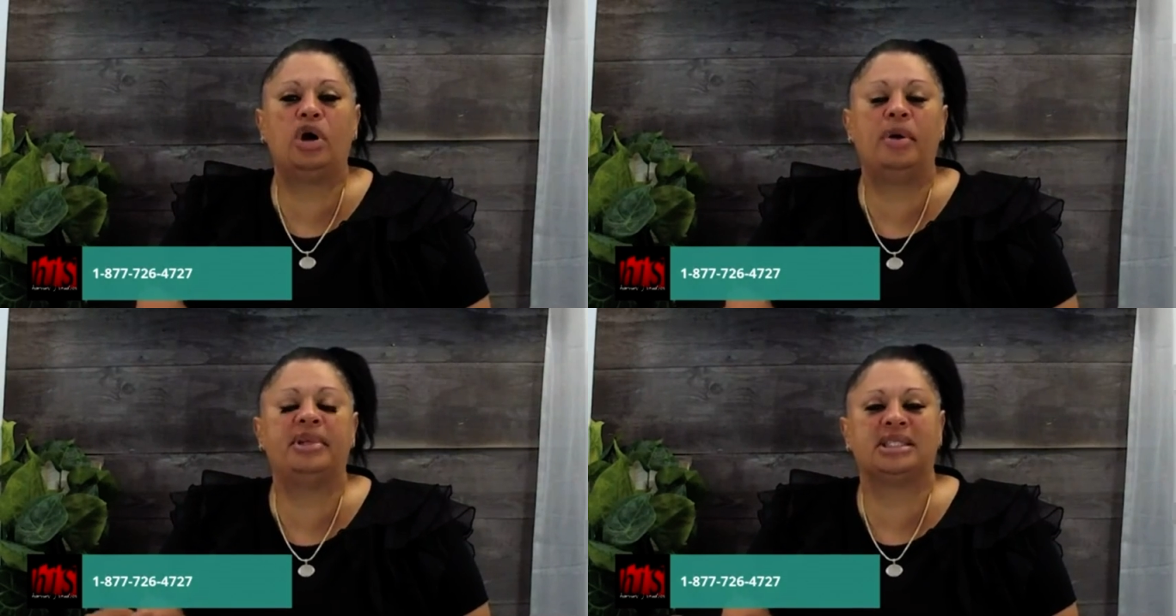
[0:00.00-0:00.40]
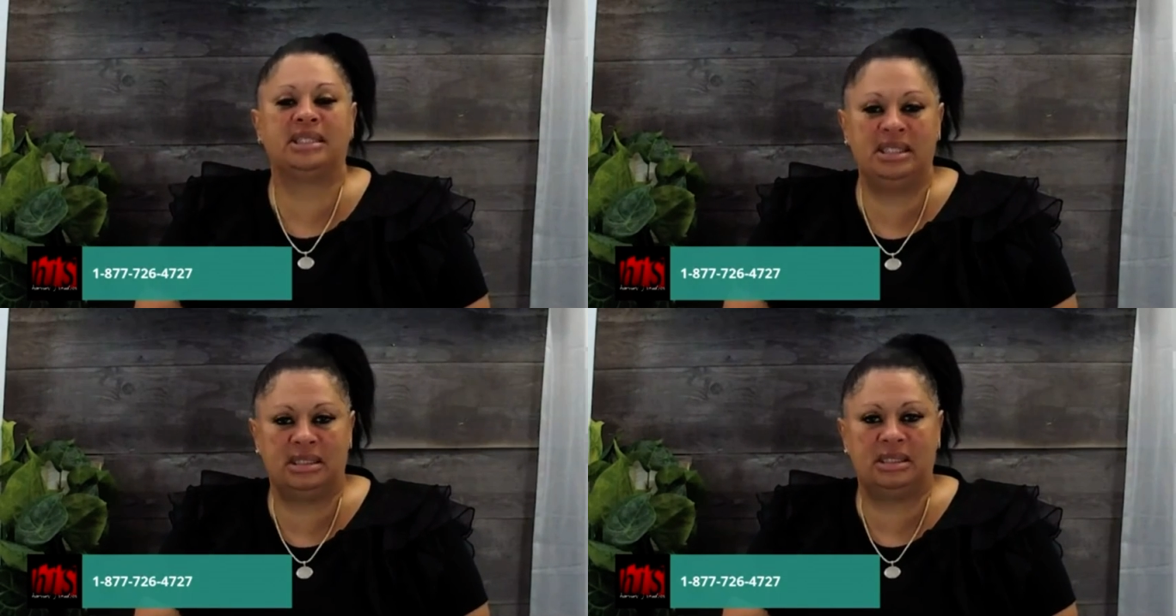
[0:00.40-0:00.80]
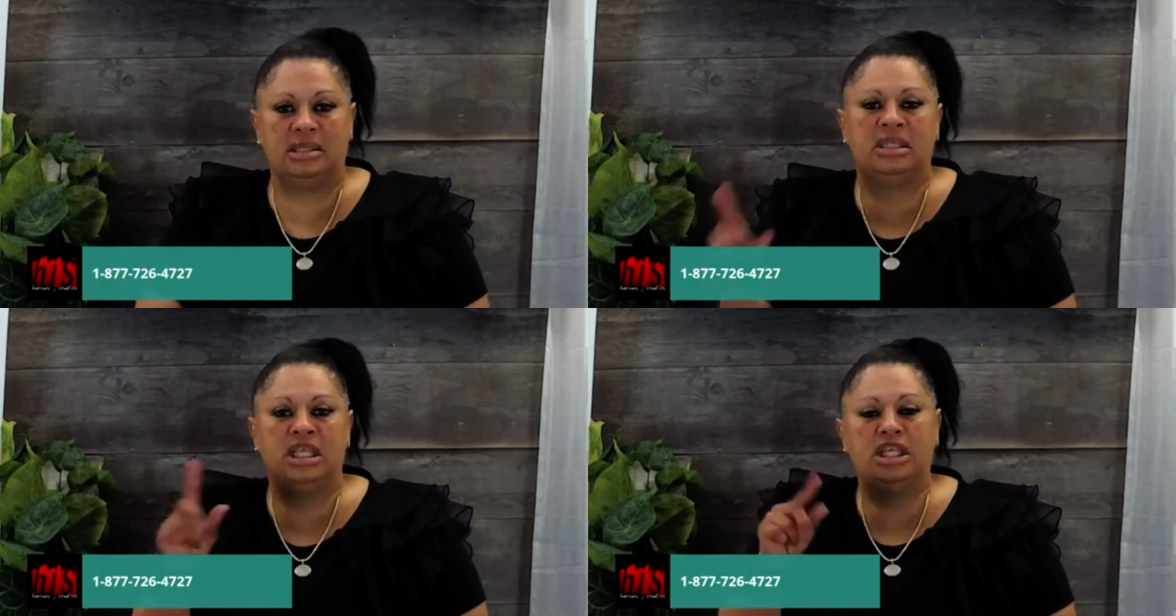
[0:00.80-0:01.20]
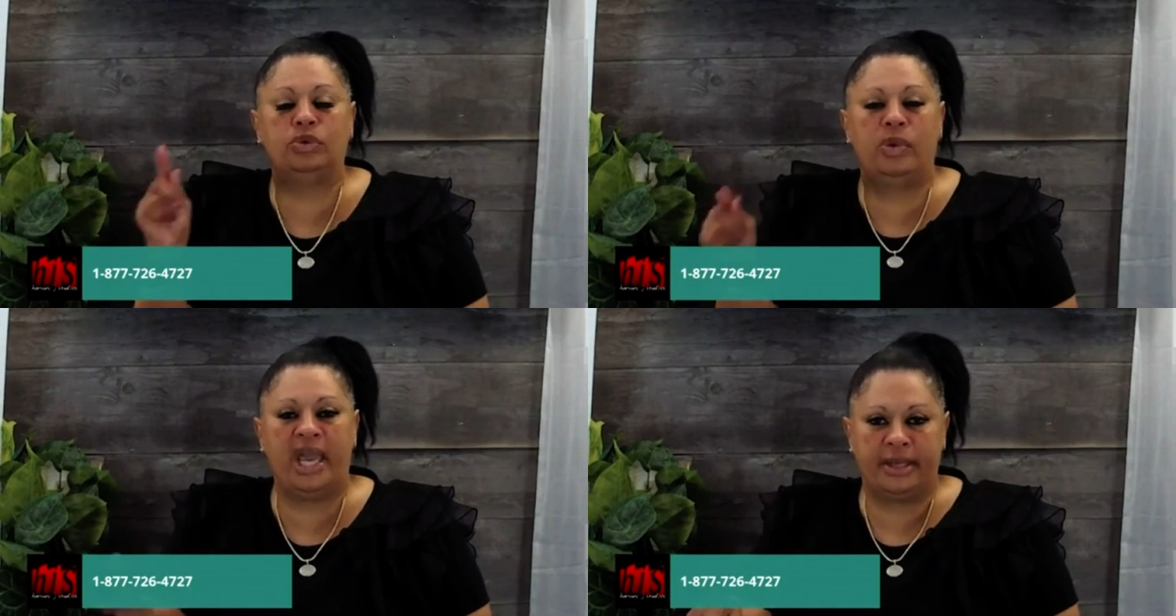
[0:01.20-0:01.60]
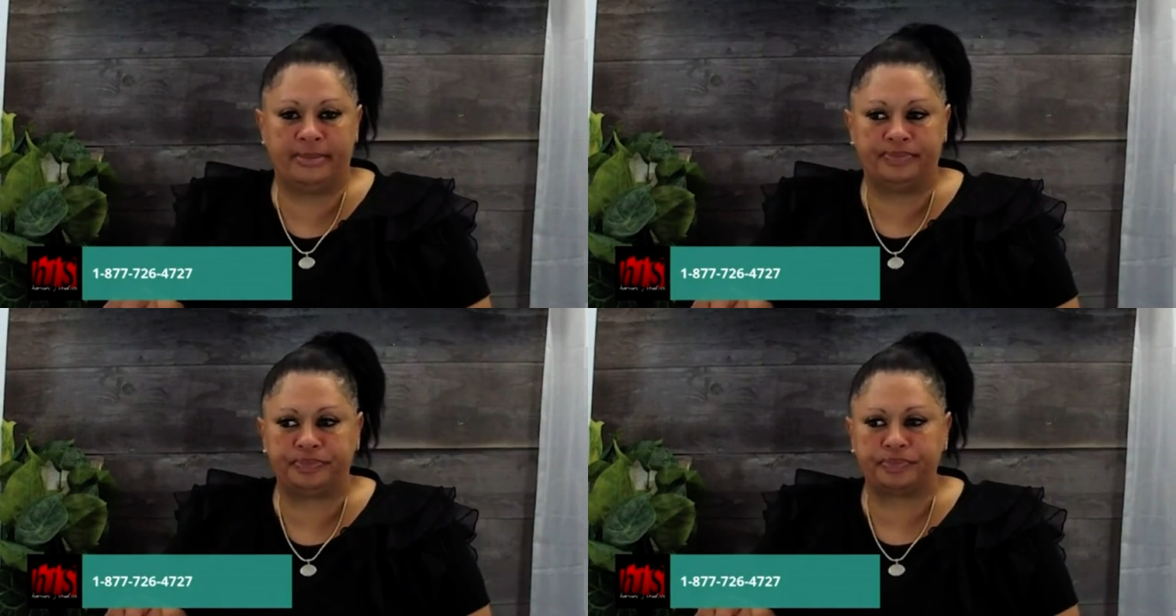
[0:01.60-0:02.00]
assistance, DUA.
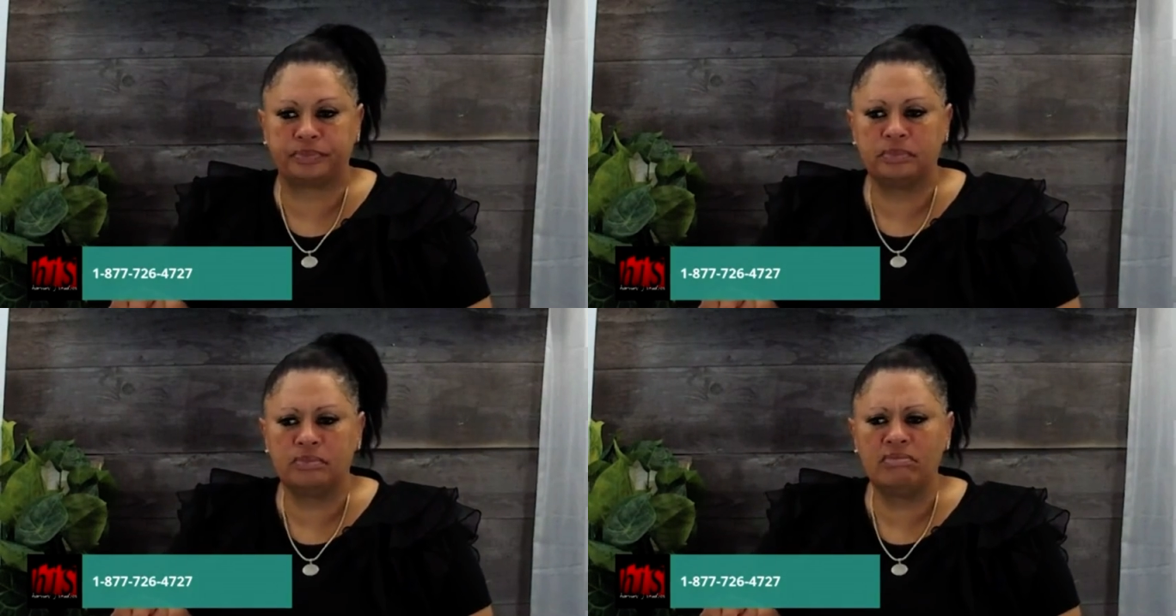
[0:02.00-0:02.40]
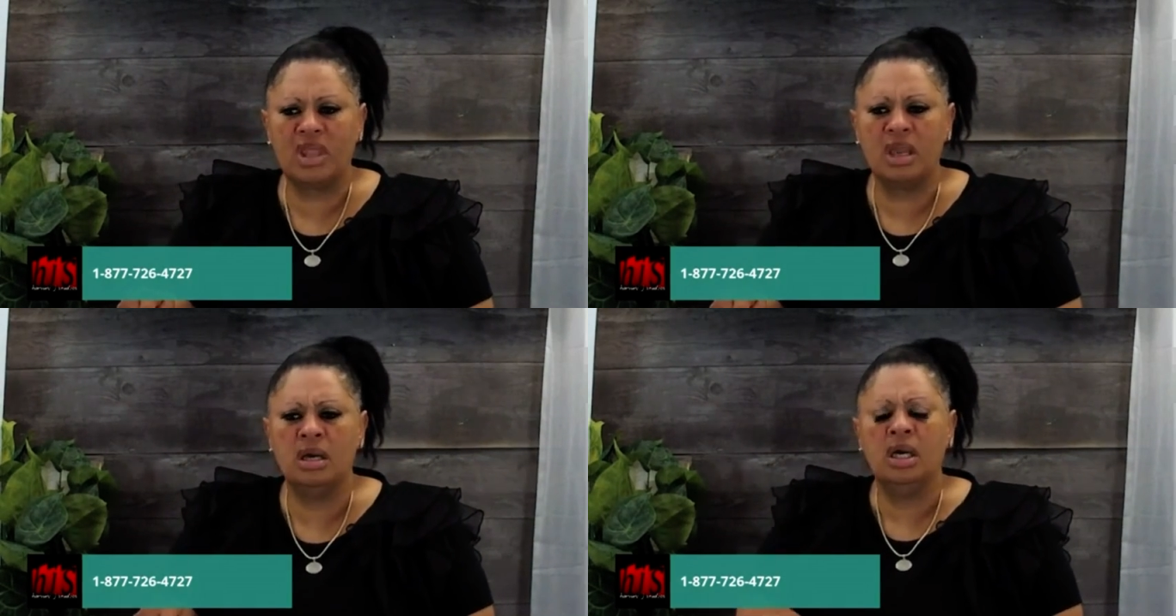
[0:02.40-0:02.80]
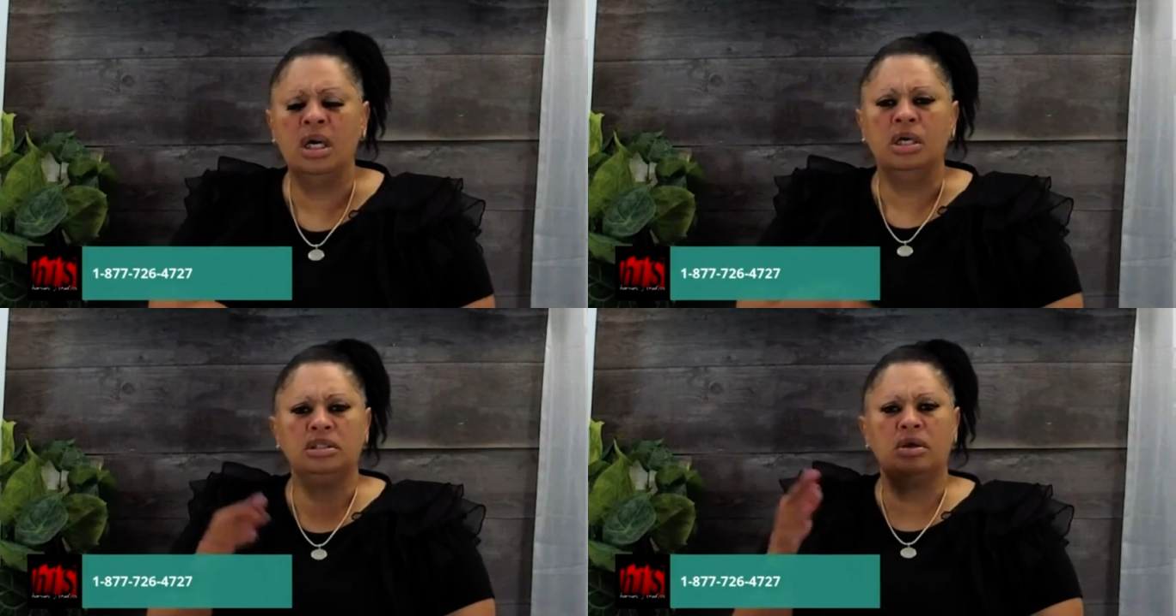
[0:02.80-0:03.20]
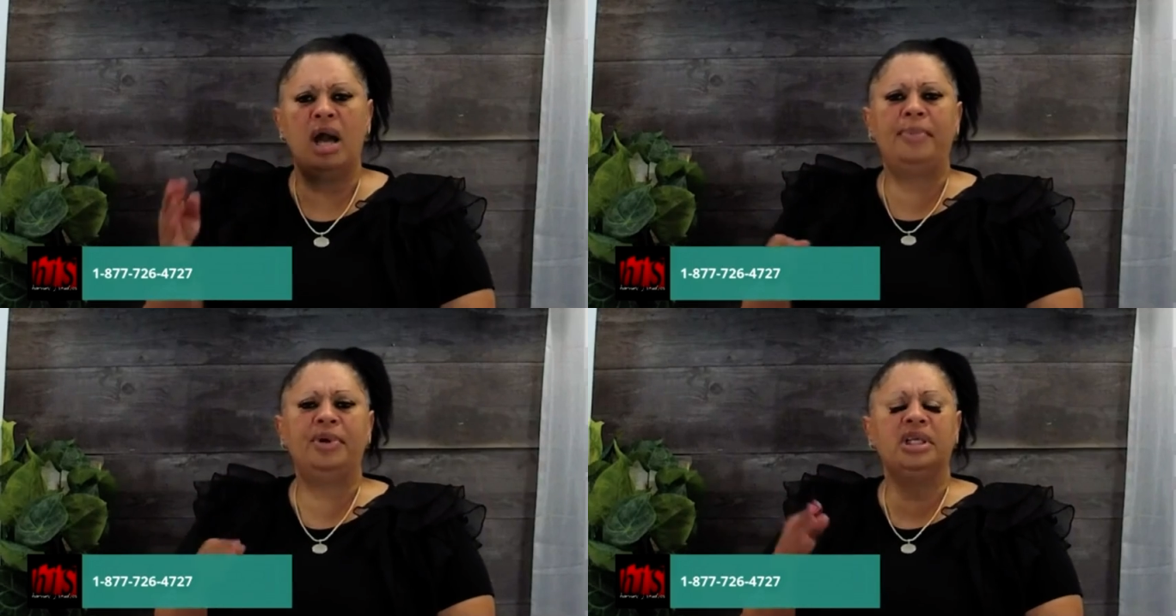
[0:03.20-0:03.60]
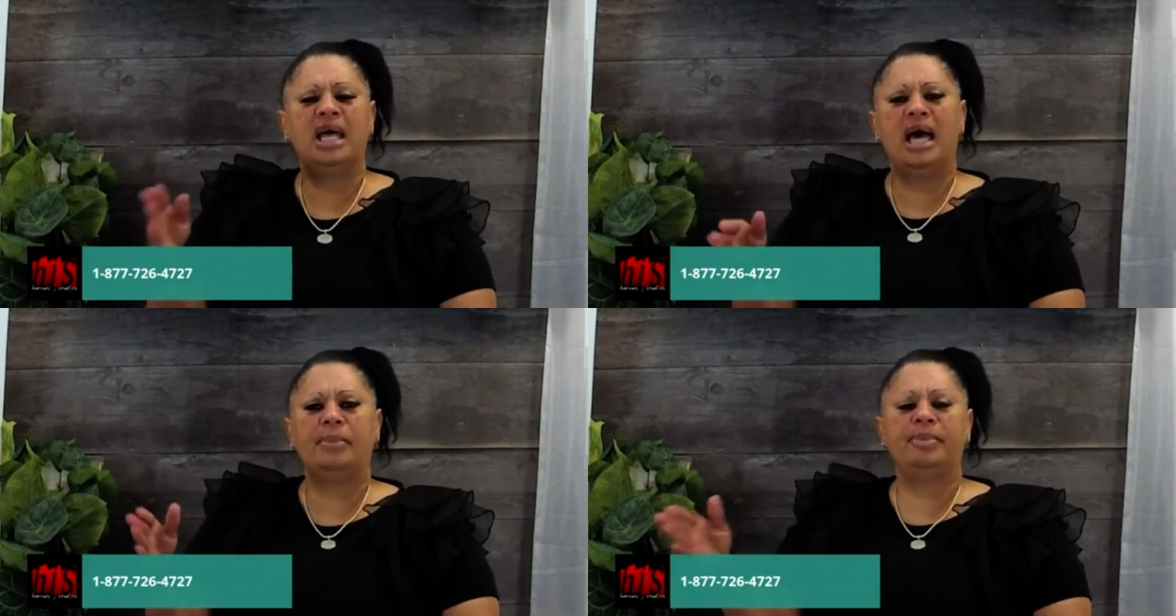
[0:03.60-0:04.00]
So I put a
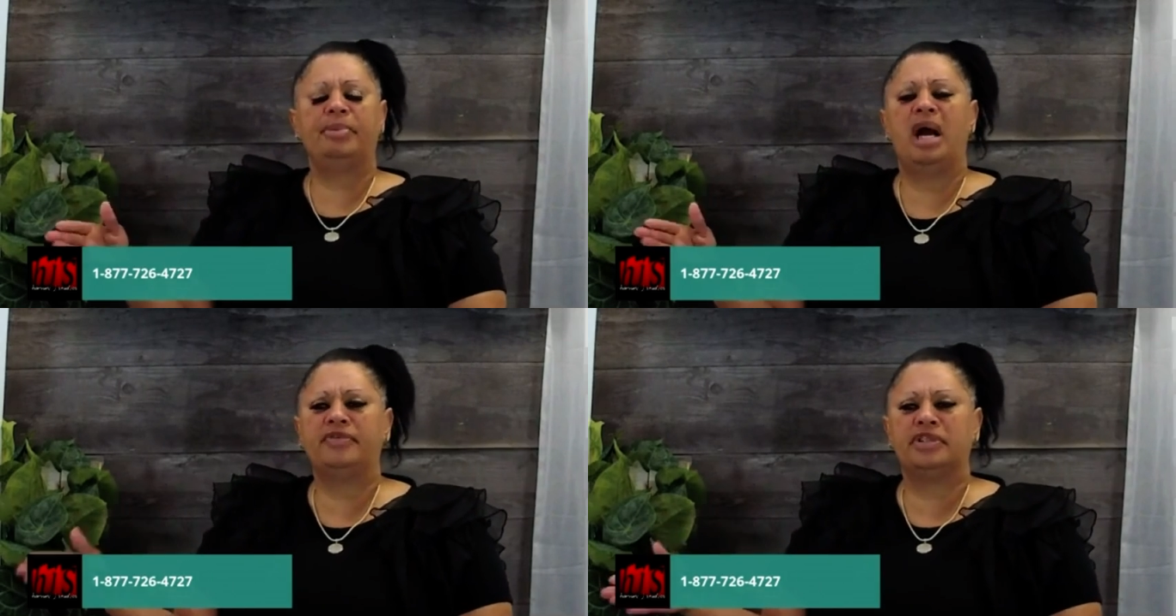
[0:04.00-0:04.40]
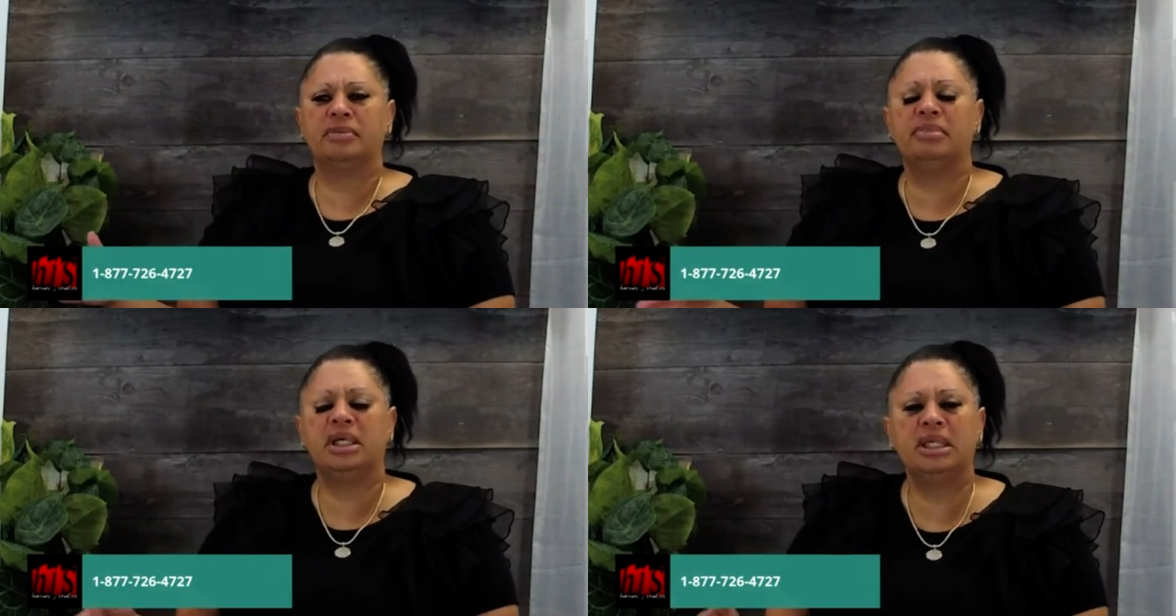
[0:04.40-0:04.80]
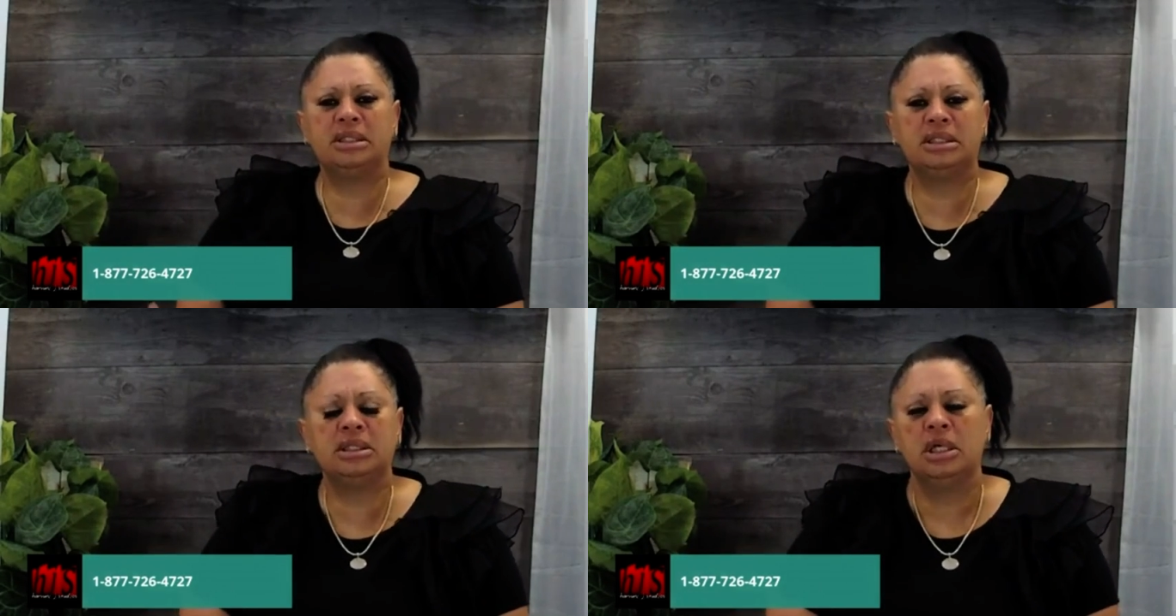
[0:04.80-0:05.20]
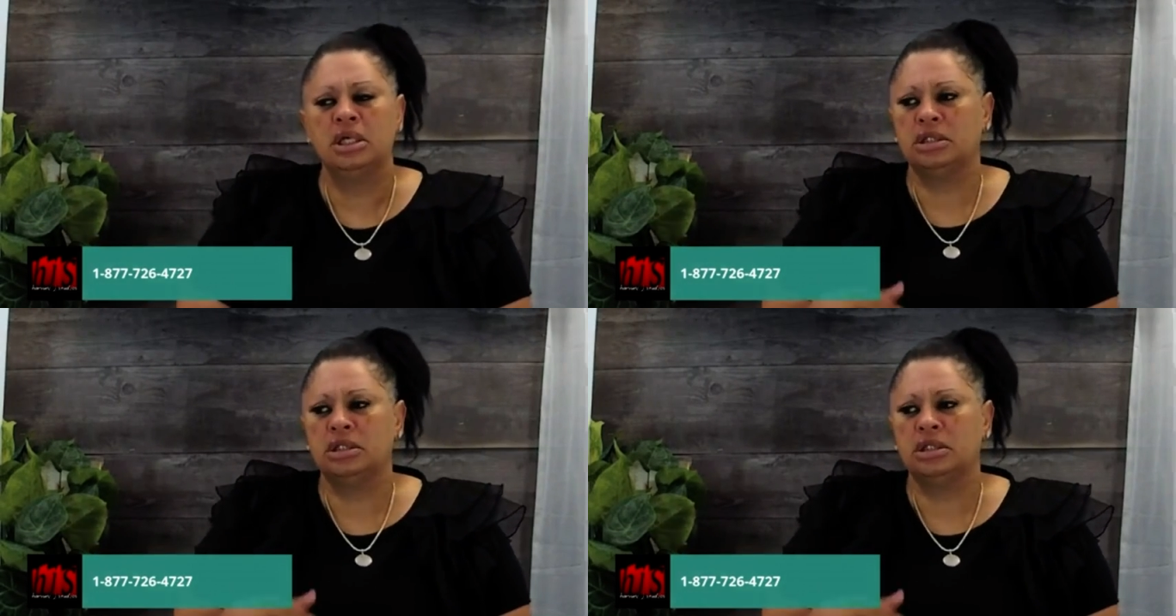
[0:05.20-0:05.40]
lot of people off to Monday